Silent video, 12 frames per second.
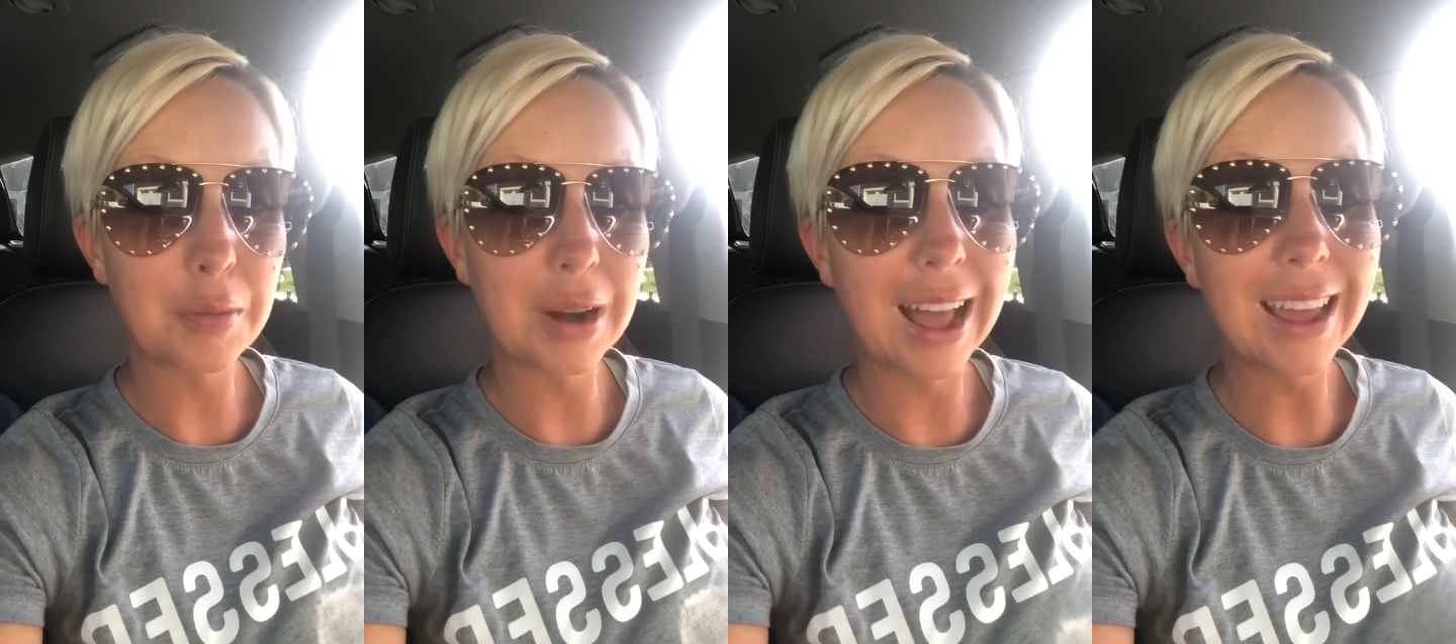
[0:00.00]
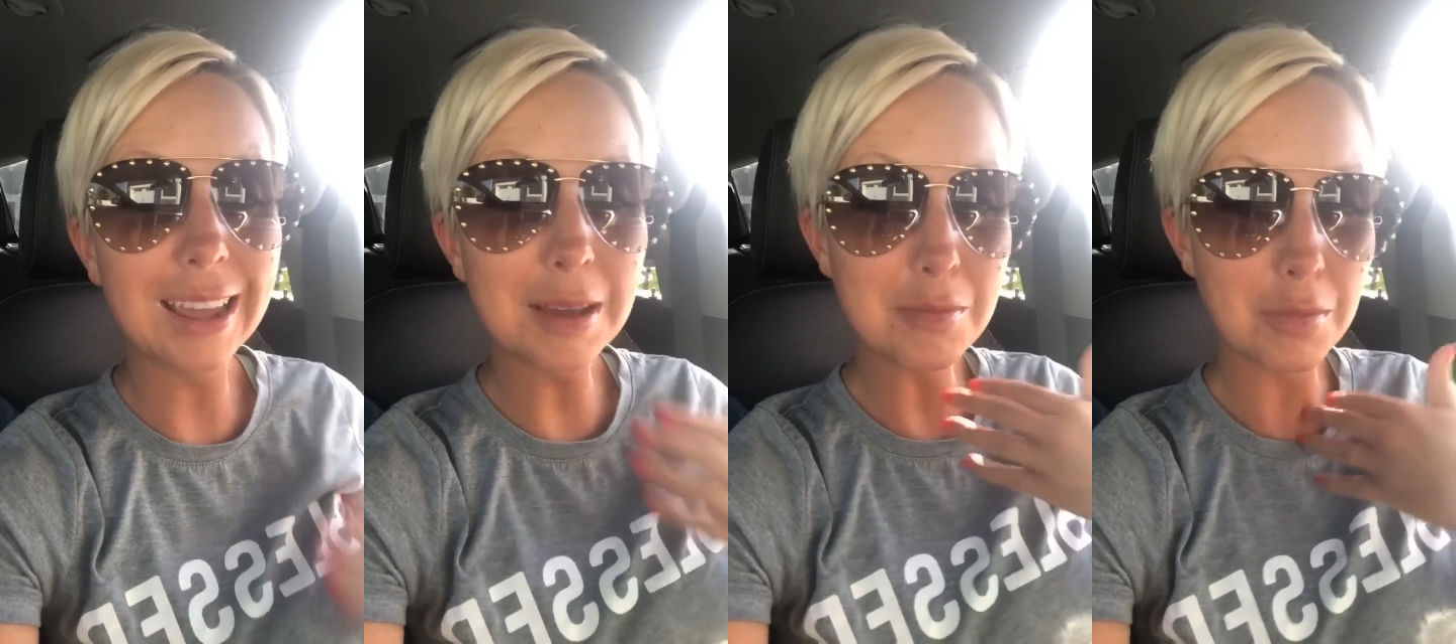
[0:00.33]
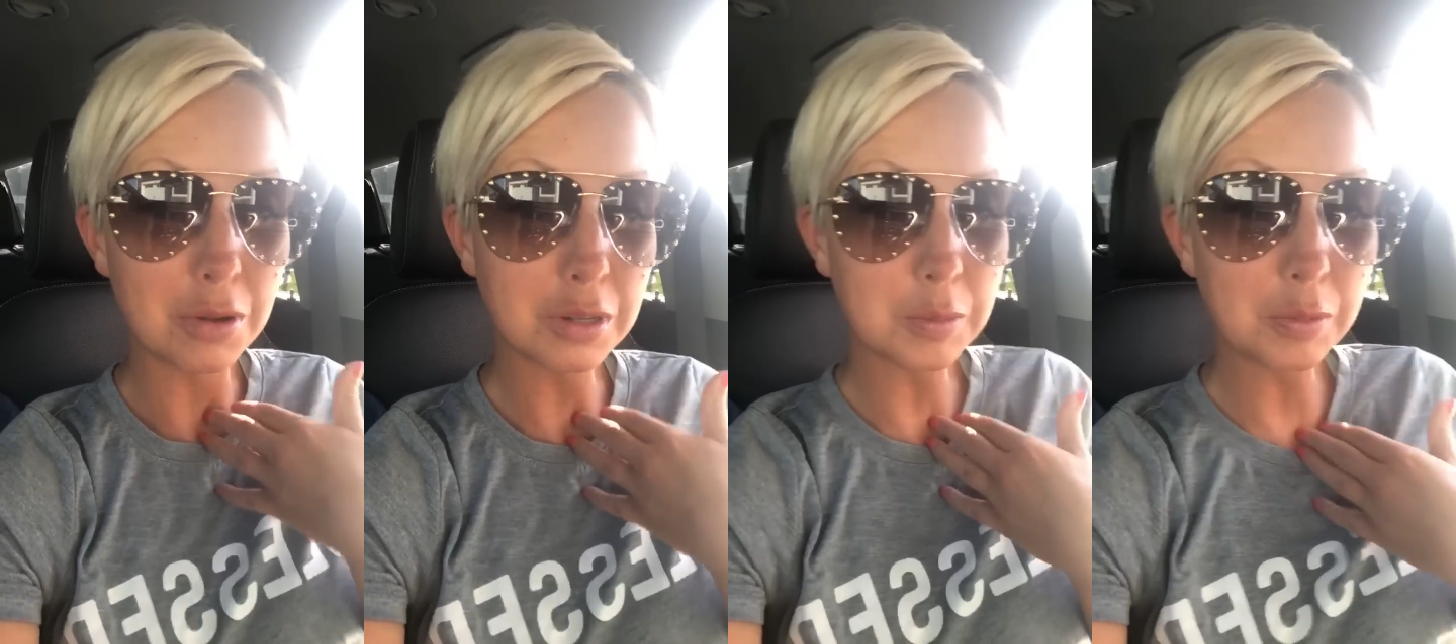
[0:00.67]
when I get
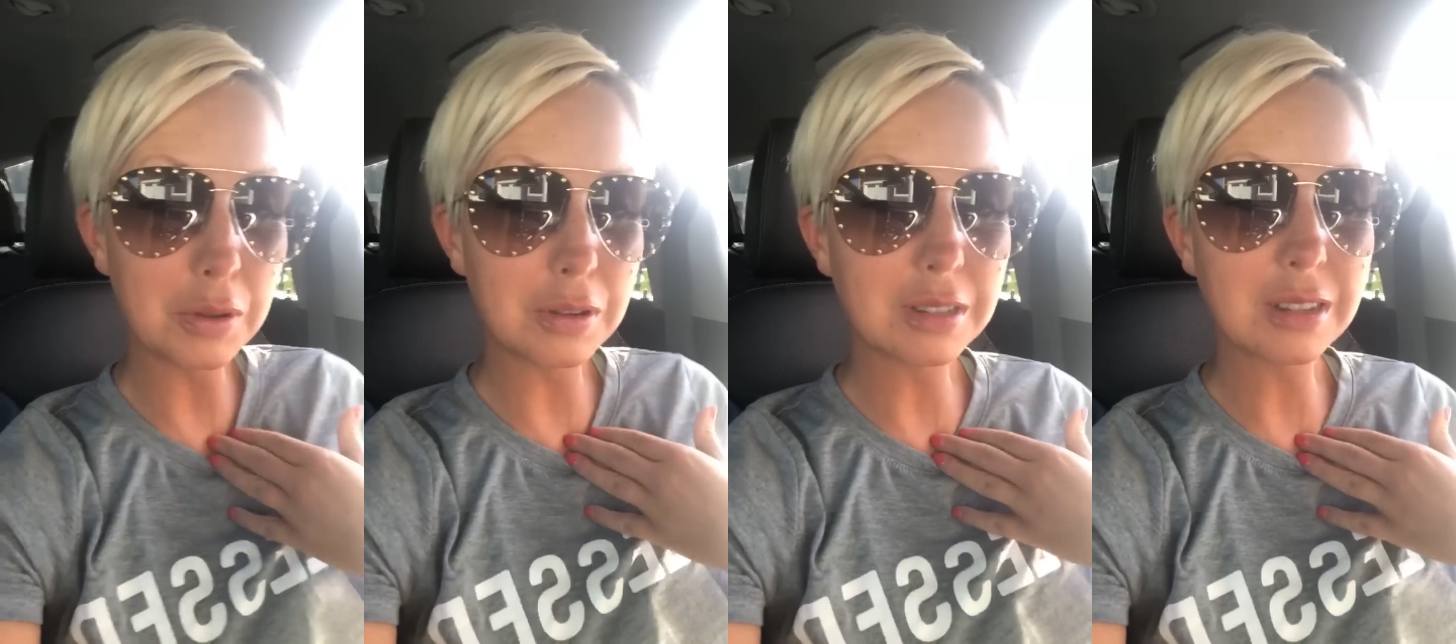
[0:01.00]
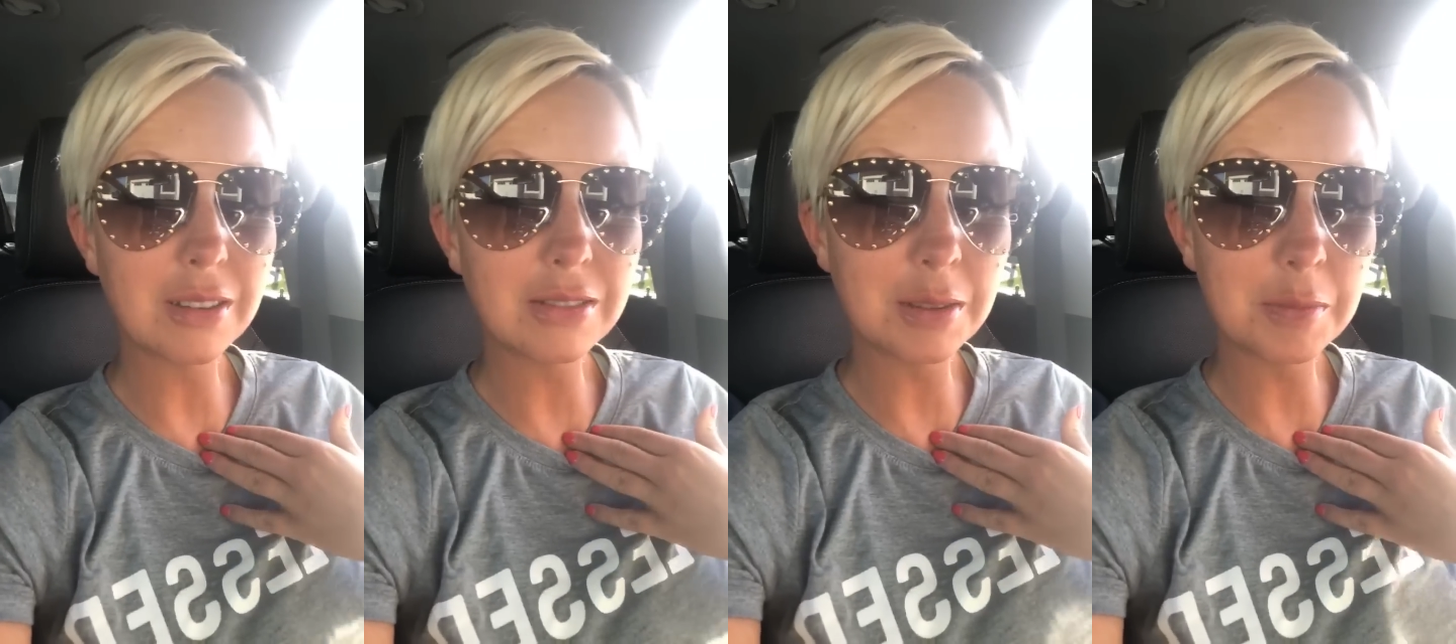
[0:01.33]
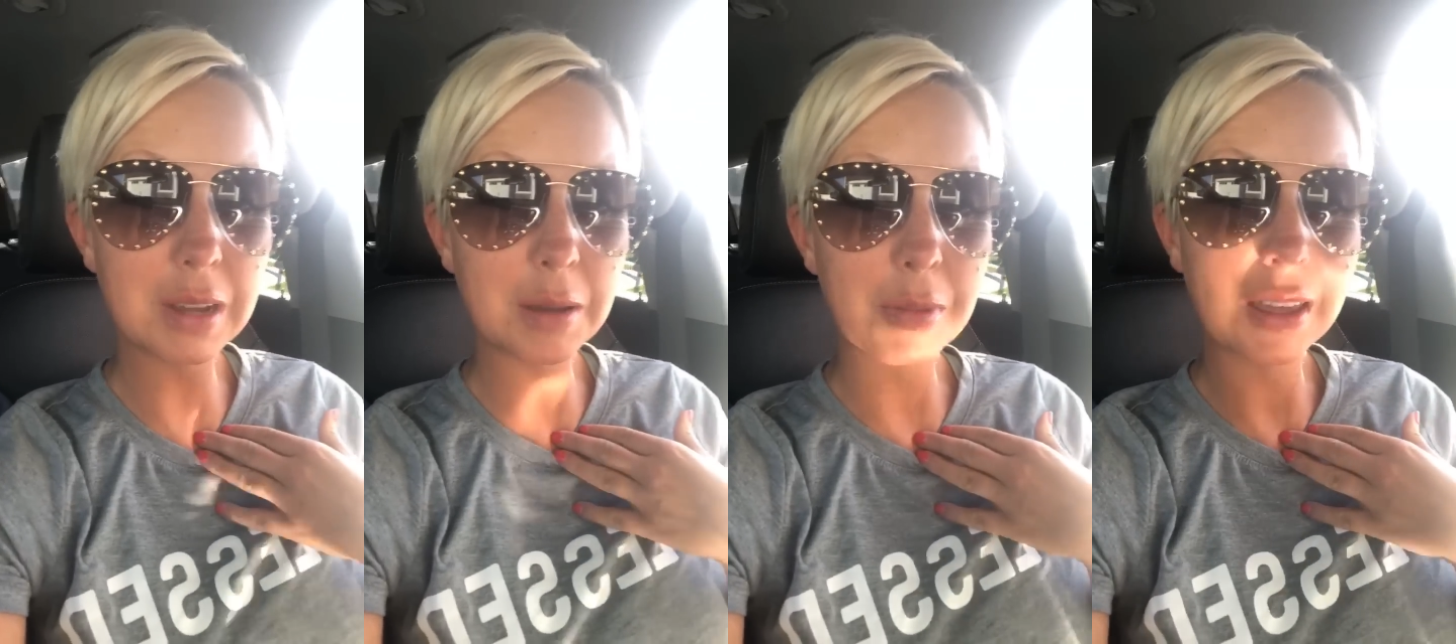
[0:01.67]
multiples of
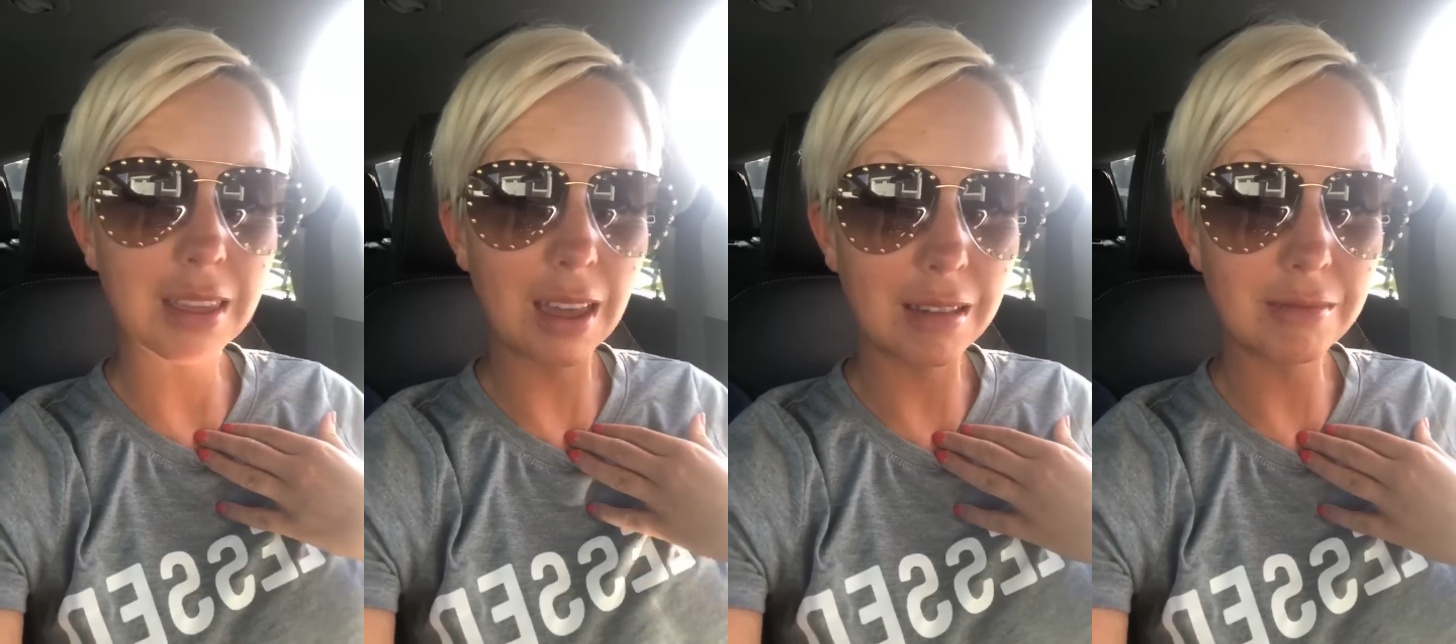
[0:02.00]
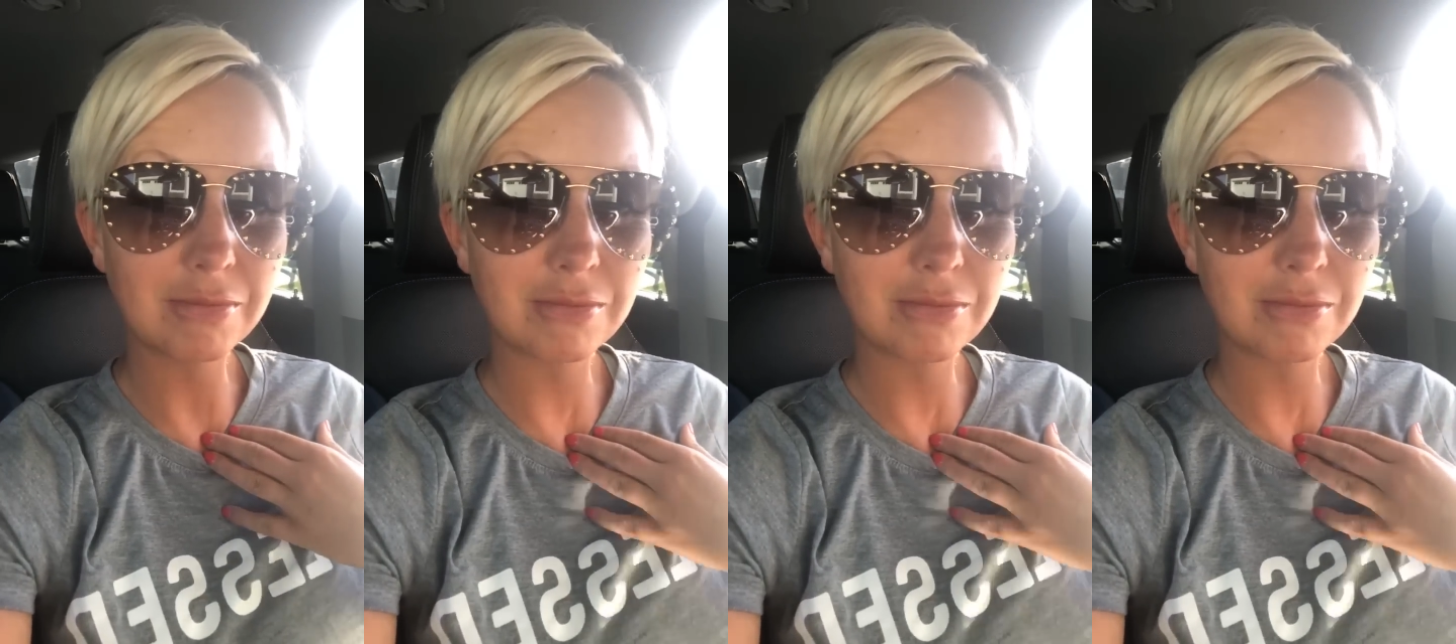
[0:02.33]
something, I'm like, okay,